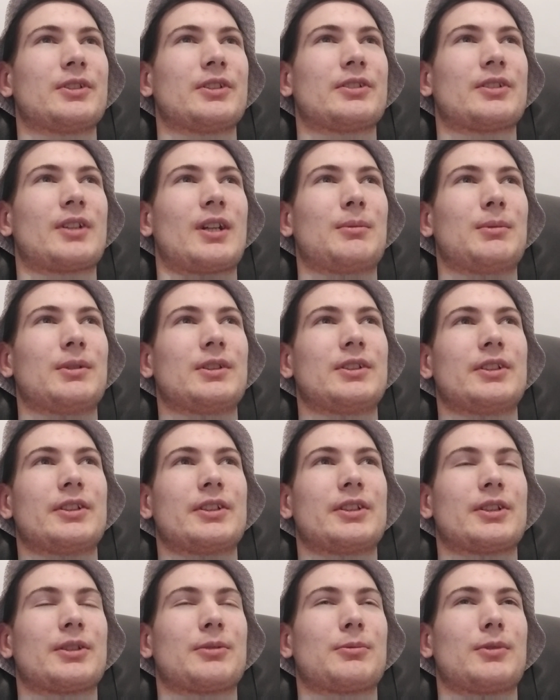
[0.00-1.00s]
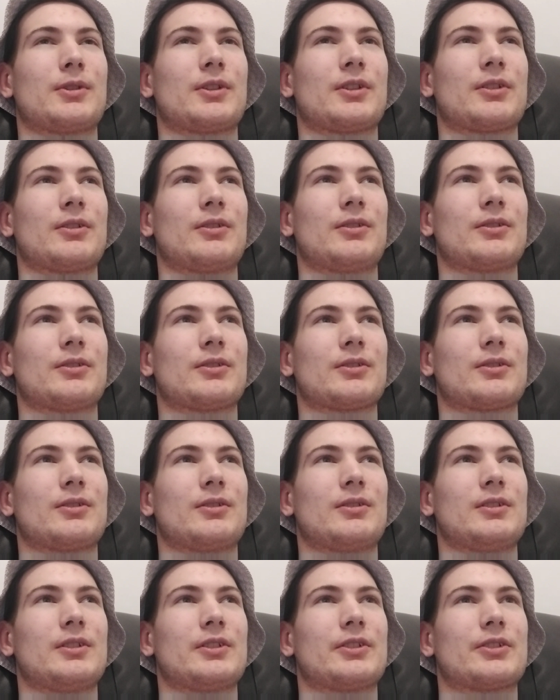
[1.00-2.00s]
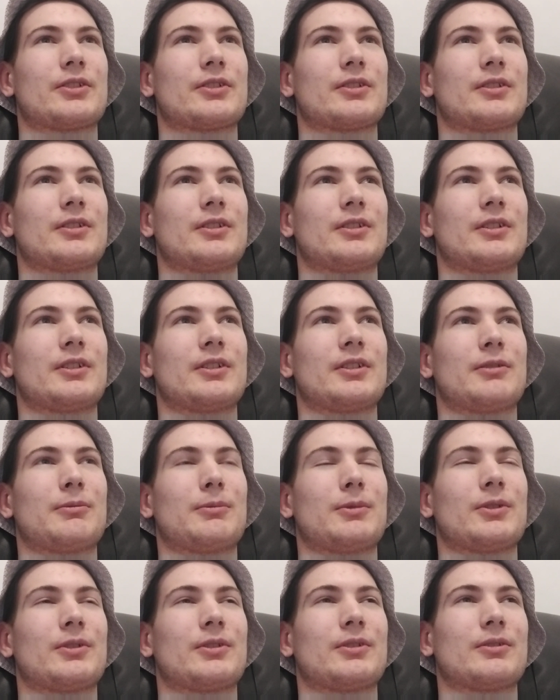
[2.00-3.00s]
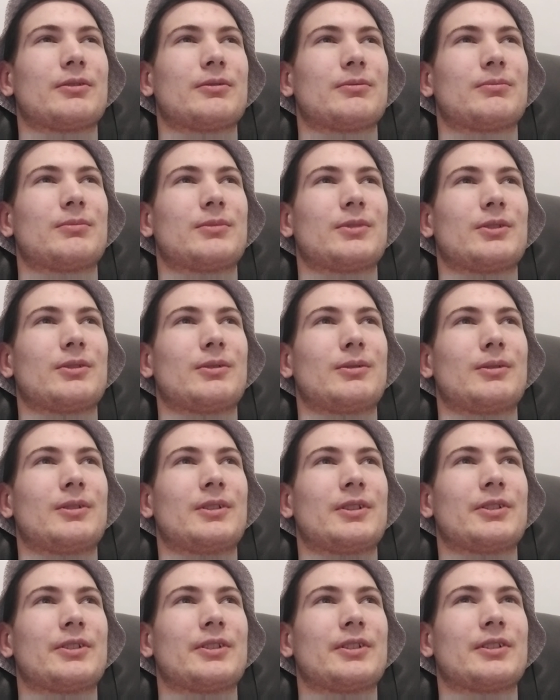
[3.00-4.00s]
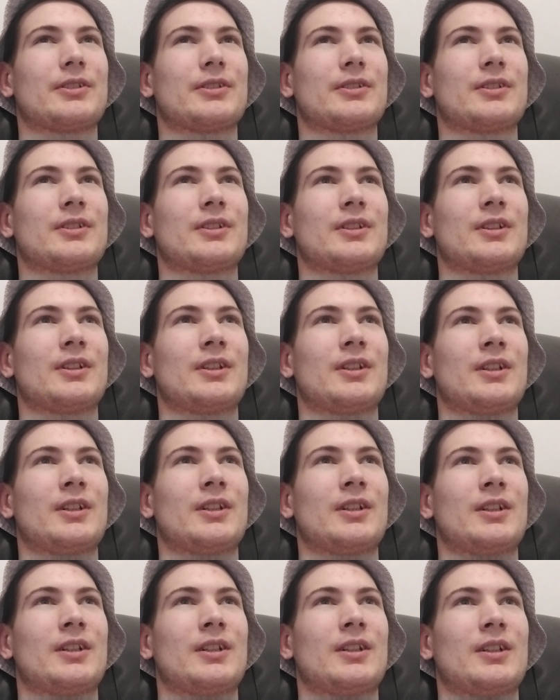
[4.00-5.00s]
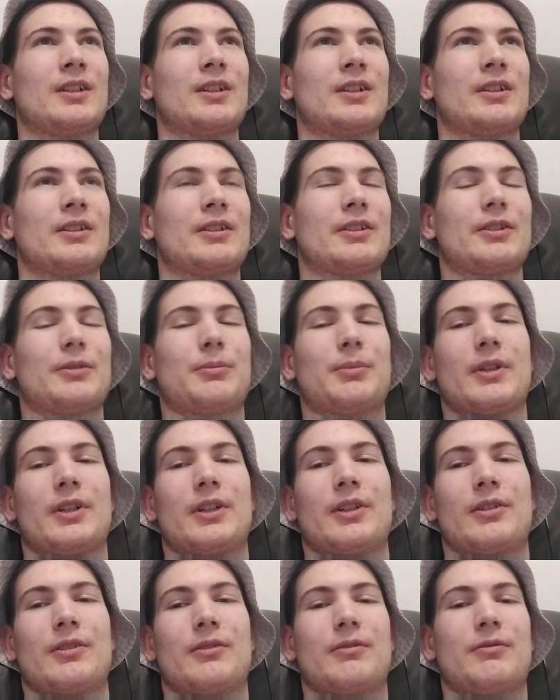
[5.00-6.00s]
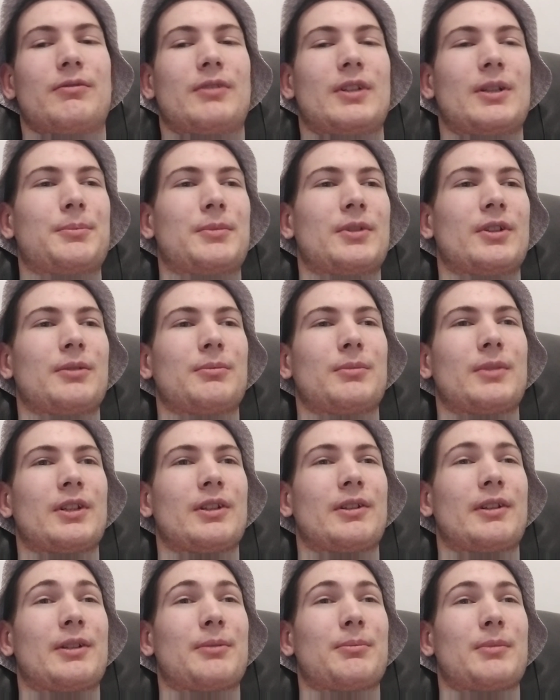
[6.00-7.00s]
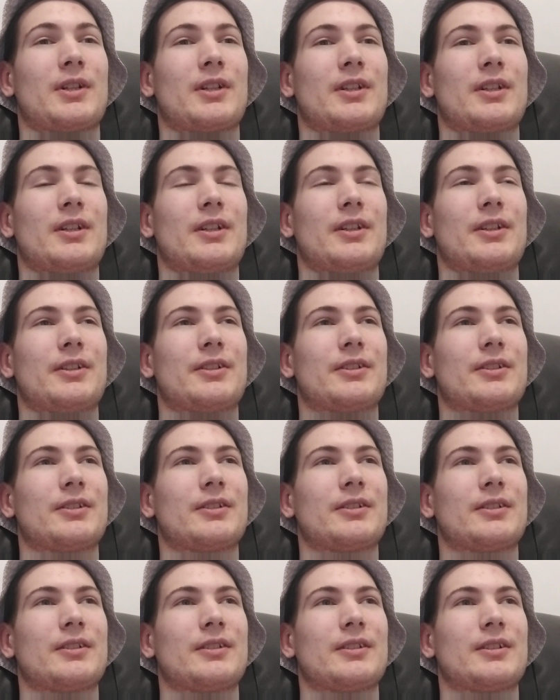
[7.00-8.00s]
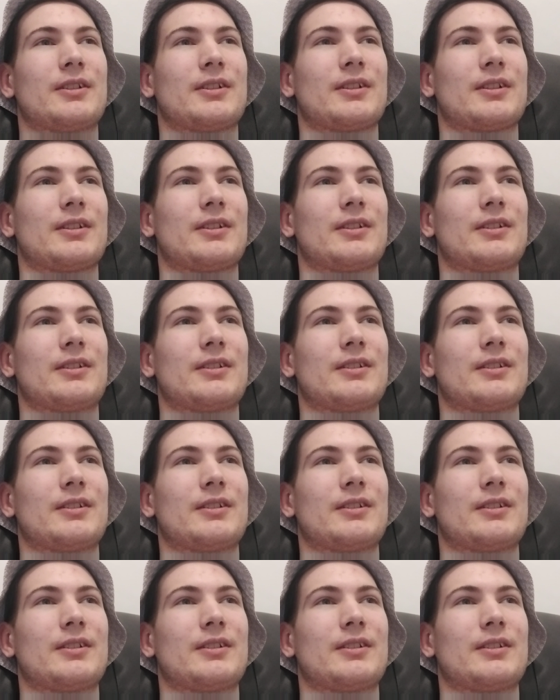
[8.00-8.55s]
troubles. I didn't want to go to college. I didn't want to do anything. At the beginning of February my grandmother died and,